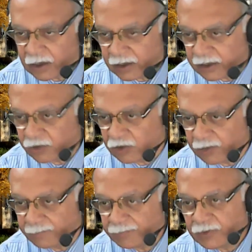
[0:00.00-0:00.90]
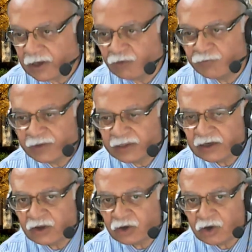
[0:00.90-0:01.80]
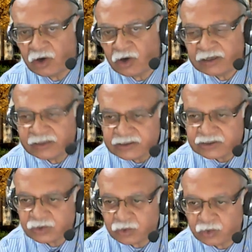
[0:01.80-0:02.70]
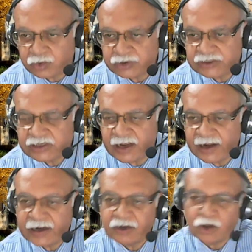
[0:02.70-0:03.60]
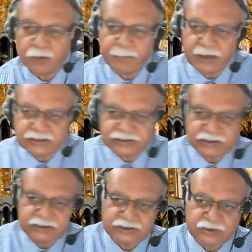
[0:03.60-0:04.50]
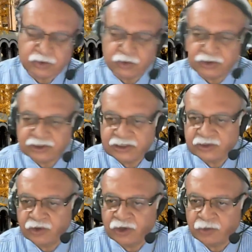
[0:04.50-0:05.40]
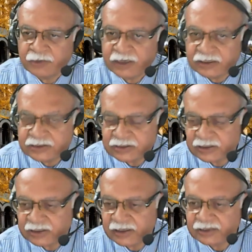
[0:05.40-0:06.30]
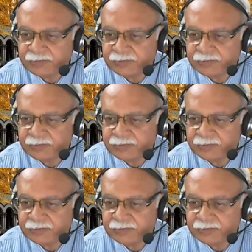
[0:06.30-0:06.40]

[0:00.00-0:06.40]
curriculum. Now, whether or not this course and your passing this course is going to be considered as